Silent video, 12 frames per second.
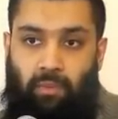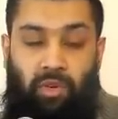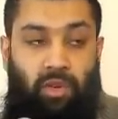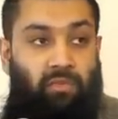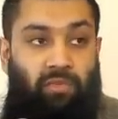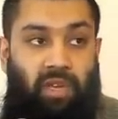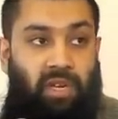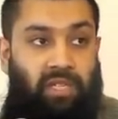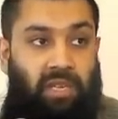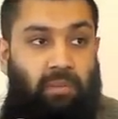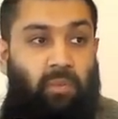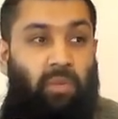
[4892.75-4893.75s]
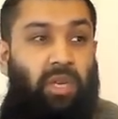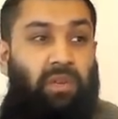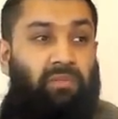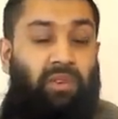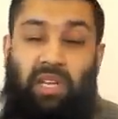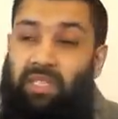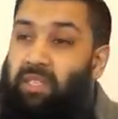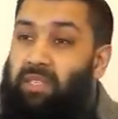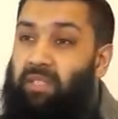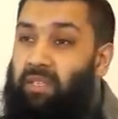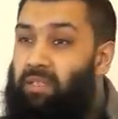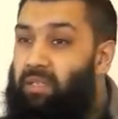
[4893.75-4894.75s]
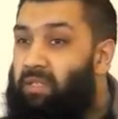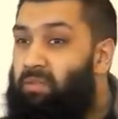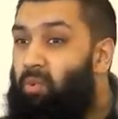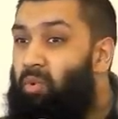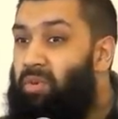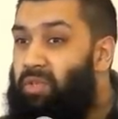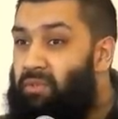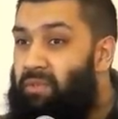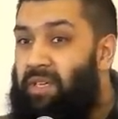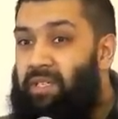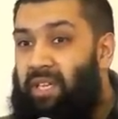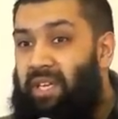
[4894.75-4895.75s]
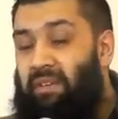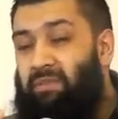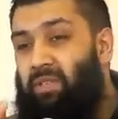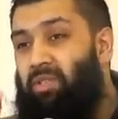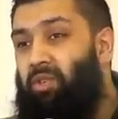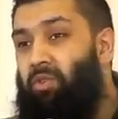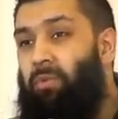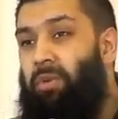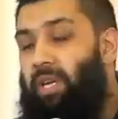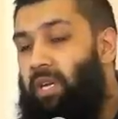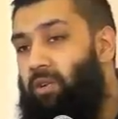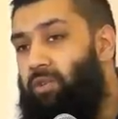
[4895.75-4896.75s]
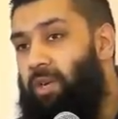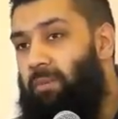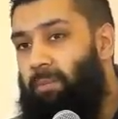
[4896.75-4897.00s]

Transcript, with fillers: We don't realize. I mean, we don't even realize this, this, The smallest things can have such a huge impact.